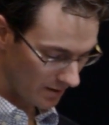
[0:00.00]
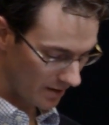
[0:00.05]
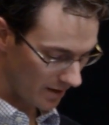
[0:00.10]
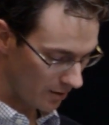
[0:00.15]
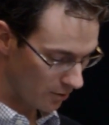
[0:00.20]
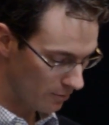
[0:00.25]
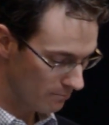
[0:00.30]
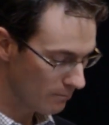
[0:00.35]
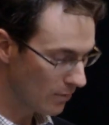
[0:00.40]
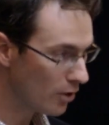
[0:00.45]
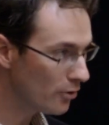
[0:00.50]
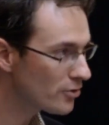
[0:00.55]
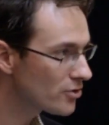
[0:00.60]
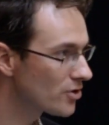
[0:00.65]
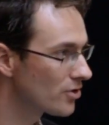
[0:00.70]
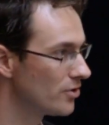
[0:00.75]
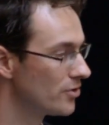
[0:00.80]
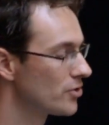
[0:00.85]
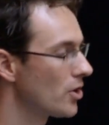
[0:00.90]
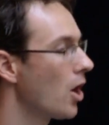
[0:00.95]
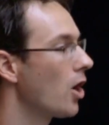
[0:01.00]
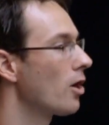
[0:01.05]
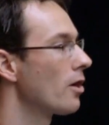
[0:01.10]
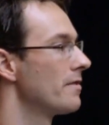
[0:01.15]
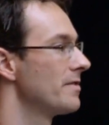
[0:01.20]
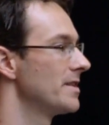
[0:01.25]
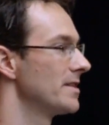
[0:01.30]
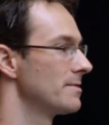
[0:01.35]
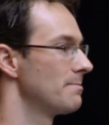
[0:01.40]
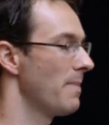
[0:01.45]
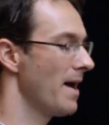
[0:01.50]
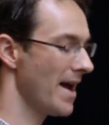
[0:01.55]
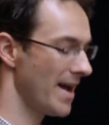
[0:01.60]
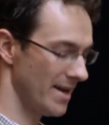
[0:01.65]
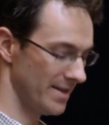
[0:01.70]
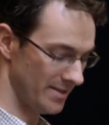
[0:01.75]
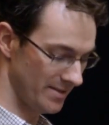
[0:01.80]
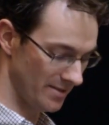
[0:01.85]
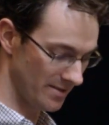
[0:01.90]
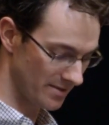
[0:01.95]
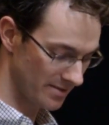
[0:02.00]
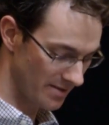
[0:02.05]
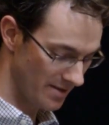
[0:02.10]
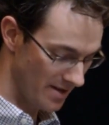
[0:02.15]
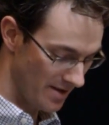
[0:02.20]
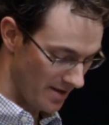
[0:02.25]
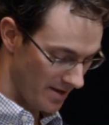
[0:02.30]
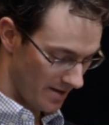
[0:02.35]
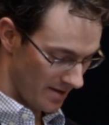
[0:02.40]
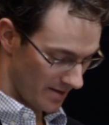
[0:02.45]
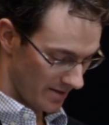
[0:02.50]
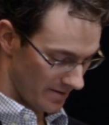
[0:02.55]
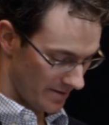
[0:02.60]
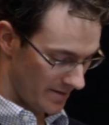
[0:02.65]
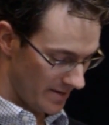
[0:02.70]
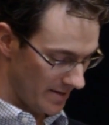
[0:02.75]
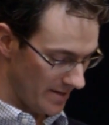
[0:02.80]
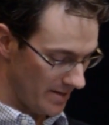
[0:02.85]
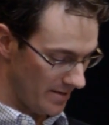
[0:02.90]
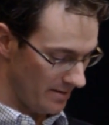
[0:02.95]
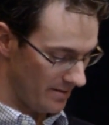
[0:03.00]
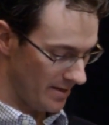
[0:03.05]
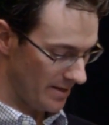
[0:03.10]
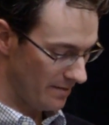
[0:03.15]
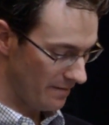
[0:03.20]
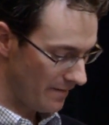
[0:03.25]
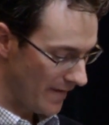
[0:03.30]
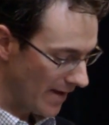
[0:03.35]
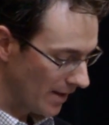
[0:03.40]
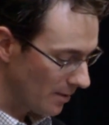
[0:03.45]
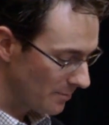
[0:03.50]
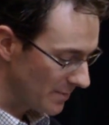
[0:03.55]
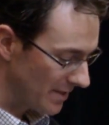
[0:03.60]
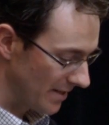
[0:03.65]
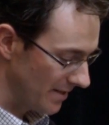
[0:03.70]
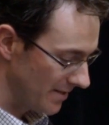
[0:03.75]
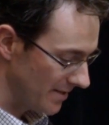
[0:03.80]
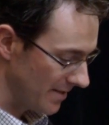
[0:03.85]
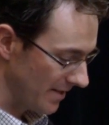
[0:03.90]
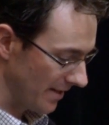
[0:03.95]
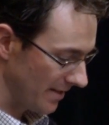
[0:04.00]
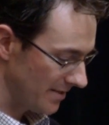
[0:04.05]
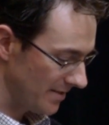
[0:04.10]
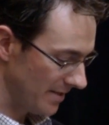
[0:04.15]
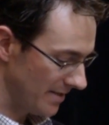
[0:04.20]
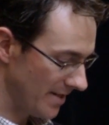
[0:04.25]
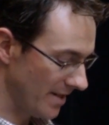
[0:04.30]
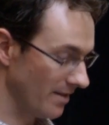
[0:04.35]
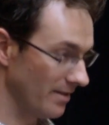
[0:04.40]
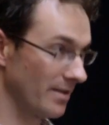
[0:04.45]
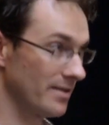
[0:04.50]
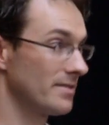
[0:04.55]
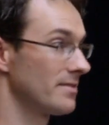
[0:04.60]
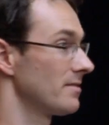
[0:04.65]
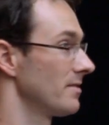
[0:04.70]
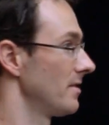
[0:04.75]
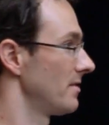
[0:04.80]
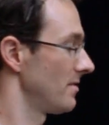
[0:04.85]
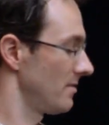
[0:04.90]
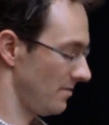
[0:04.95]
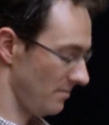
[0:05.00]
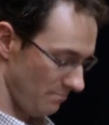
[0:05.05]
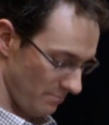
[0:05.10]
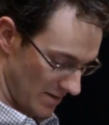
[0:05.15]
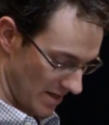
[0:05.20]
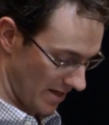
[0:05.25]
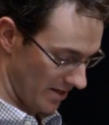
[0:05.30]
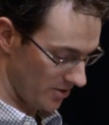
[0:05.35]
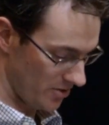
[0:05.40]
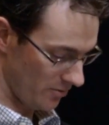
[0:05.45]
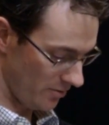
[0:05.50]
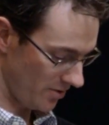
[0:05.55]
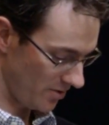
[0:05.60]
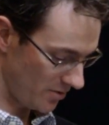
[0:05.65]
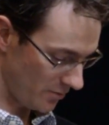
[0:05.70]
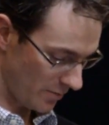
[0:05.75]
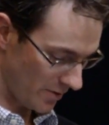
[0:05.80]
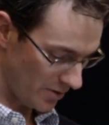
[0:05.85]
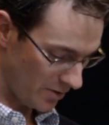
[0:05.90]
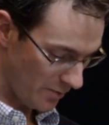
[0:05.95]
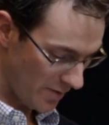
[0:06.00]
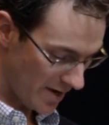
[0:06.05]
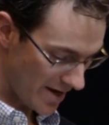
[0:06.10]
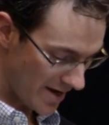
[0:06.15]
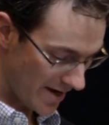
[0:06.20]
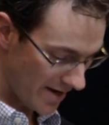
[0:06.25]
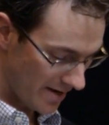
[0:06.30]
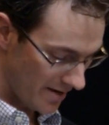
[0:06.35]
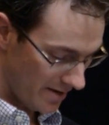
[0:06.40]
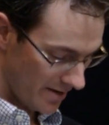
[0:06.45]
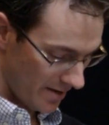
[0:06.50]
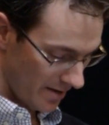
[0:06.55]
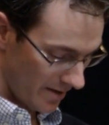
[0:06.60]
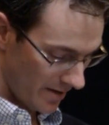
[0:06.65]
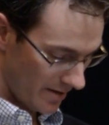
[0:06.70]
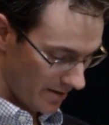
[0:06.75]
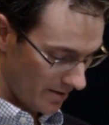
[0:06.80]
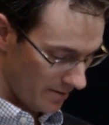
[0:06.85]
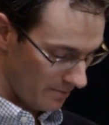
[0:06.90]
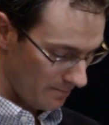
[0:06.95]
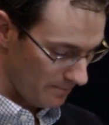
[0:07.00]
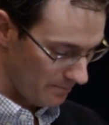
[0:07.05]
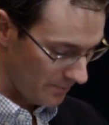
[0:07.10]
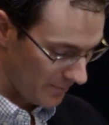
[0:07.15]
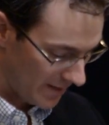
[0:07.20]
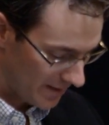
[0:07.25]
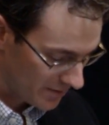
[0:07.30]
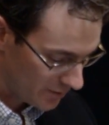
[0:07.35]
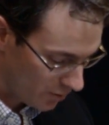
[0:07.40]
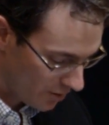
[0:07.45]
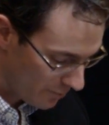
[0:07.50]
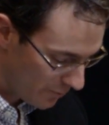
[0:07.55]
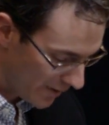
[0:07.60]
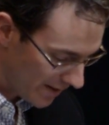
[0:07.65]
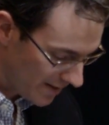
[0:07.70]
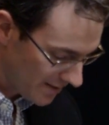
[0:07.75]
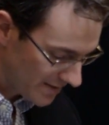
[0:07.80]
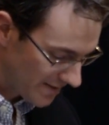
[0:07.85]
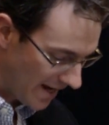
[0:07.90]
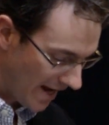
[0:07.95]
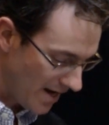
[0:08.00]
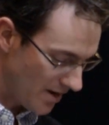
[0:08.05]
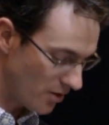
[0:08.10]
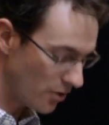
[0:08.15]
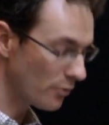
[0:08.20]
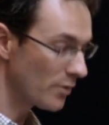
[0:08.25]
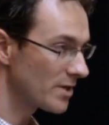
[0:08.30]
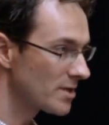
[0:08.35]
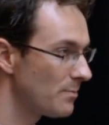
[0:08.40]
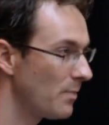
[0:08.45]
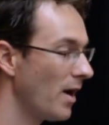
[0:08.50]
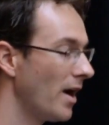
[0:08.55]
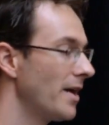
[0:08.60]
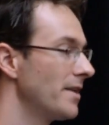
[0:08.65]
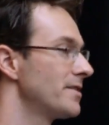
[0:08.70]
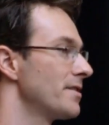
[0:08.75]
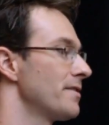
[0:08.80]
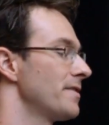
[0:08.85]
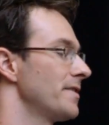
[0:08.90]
Our emotions are these biases, the developed instincts that tell us it's dangerous, run away. So our brains tend to respond to